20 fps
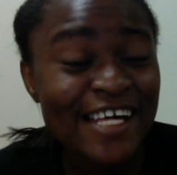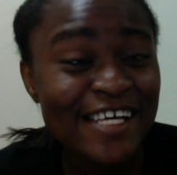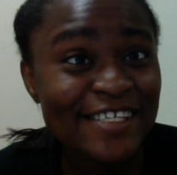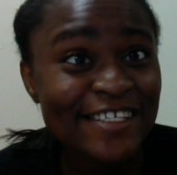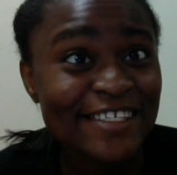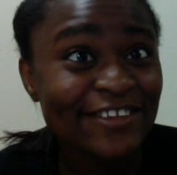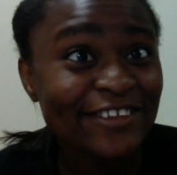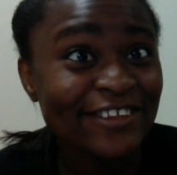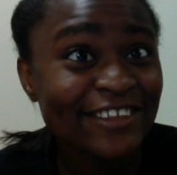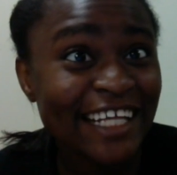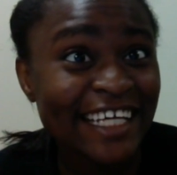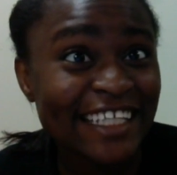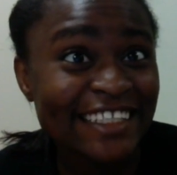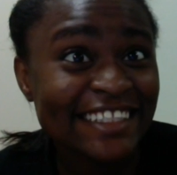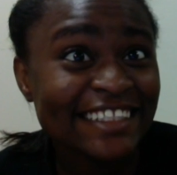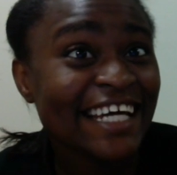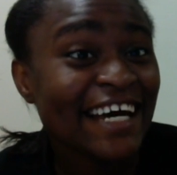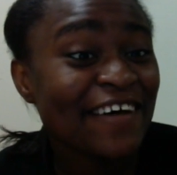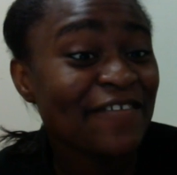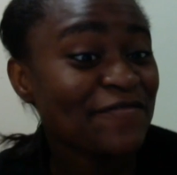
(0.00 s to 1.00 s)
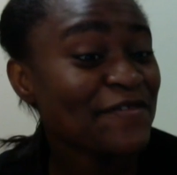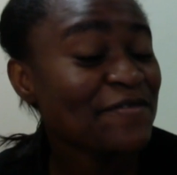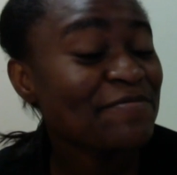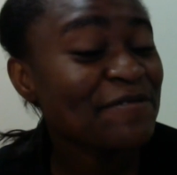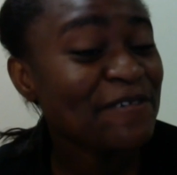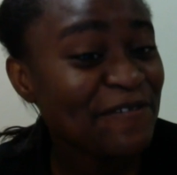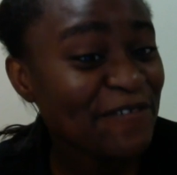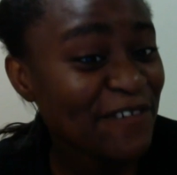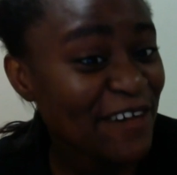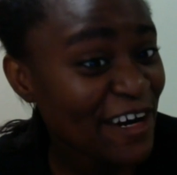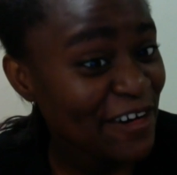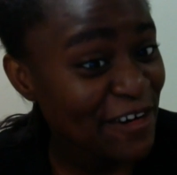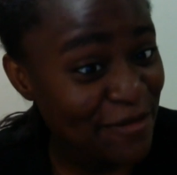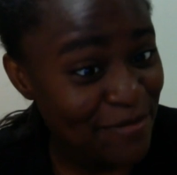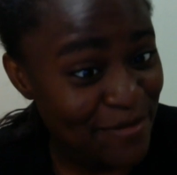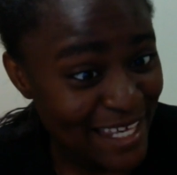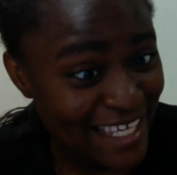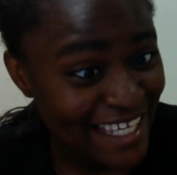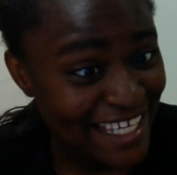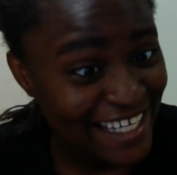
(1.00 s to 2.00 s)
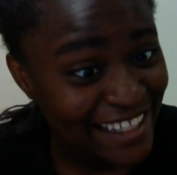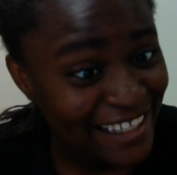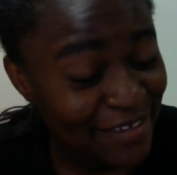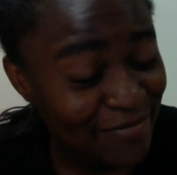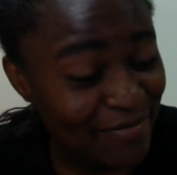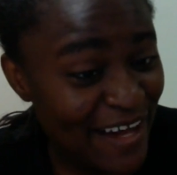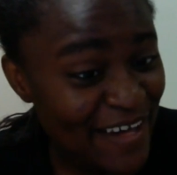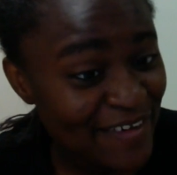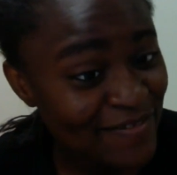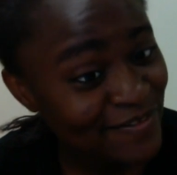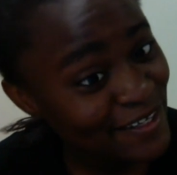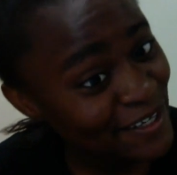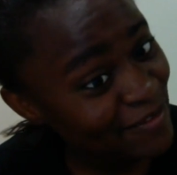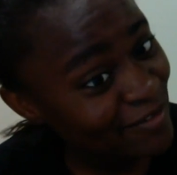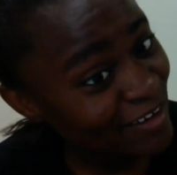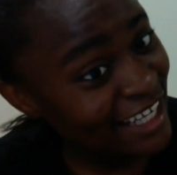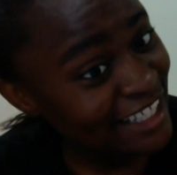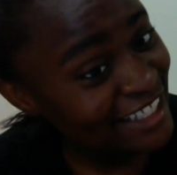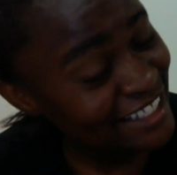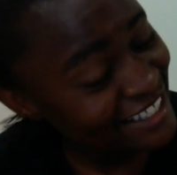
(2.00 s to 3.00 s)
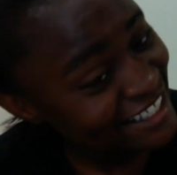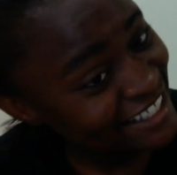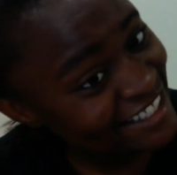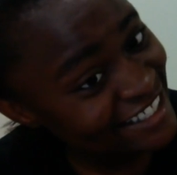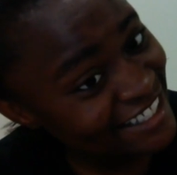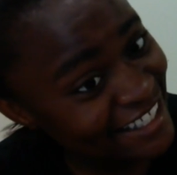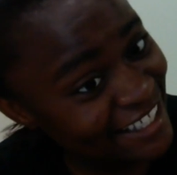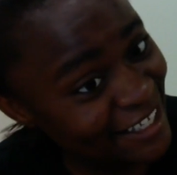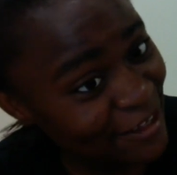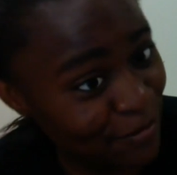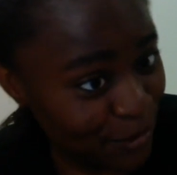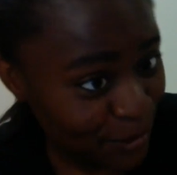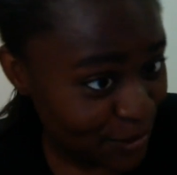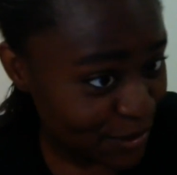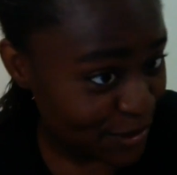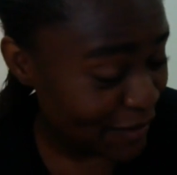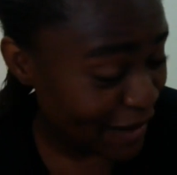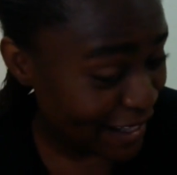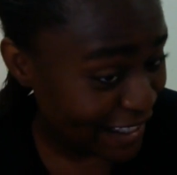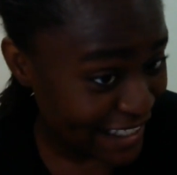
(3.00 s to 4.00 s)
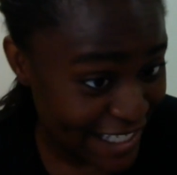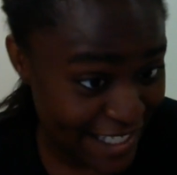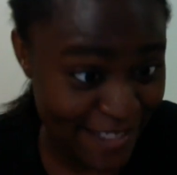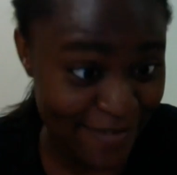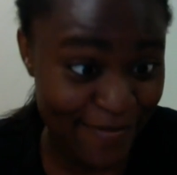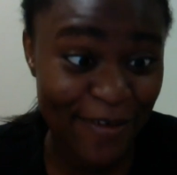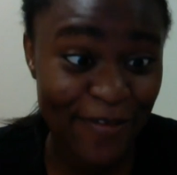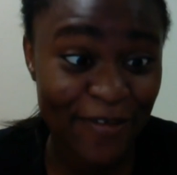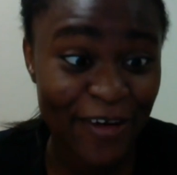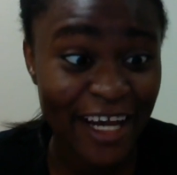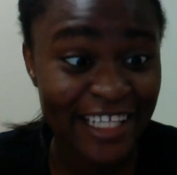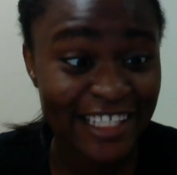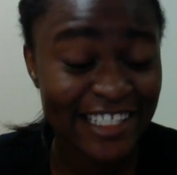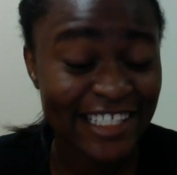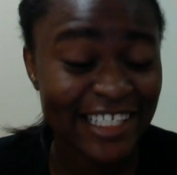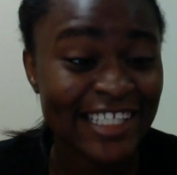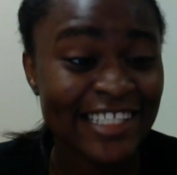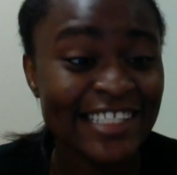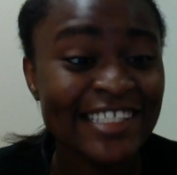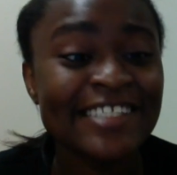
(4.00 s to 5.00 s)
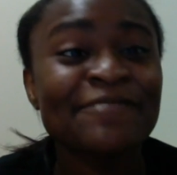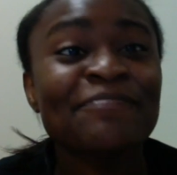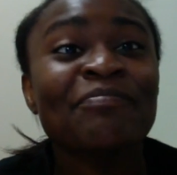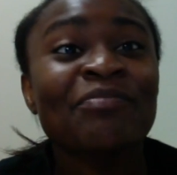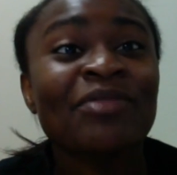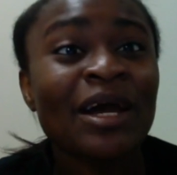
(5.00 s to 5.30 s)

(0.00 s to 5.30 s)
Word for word: So let's start from the very beginning, my favorite scenes and then we'll go to my least favorite scenes.